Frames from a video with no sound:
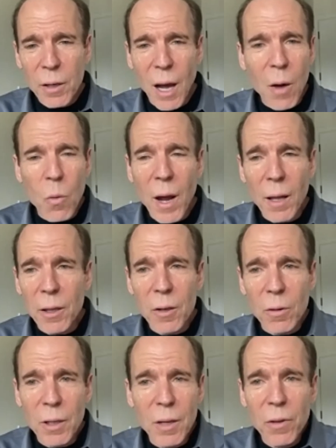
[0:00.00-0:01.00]
got well and
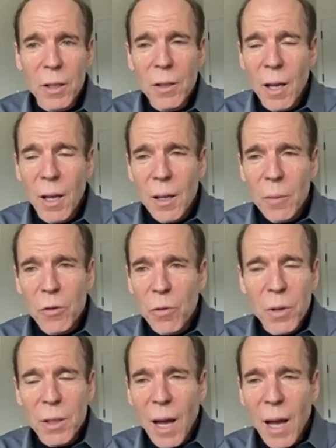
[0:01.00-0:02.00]
are living
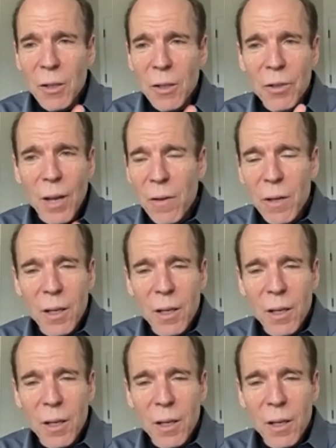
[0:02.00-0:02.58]
between ninety-seven